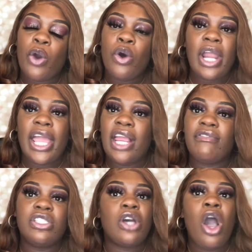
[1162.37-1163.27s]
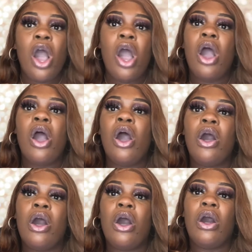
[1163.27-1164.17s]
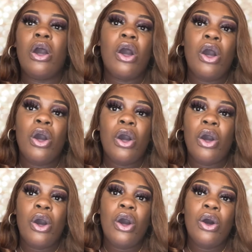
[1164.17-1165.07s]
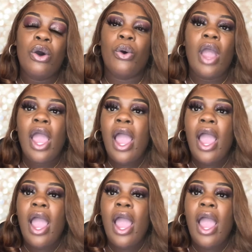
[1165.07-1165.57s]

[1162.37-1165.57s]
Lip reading: All I hear is, oh!